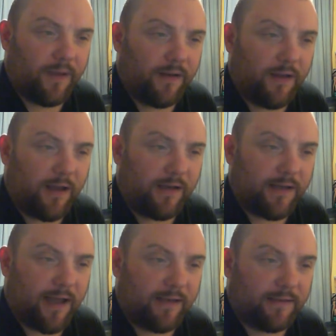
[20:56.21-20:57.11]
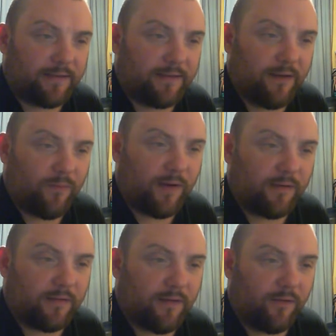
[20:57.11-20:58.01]
early days, then
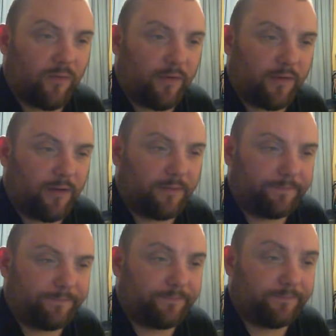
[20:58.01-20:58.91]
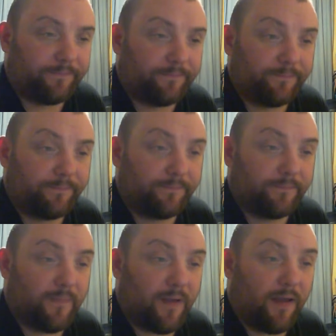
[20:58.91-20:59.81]
went to Taekwondo.
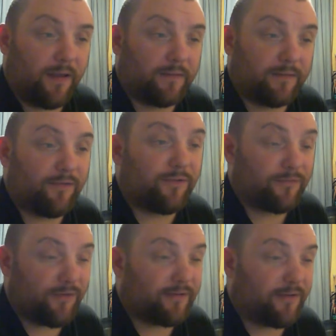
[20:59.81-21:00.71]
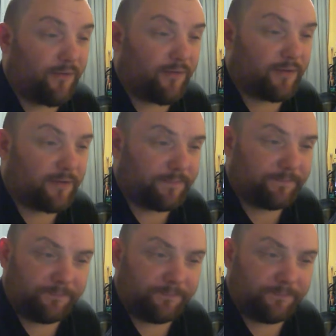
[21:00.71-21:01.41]
Still the streets are lawless.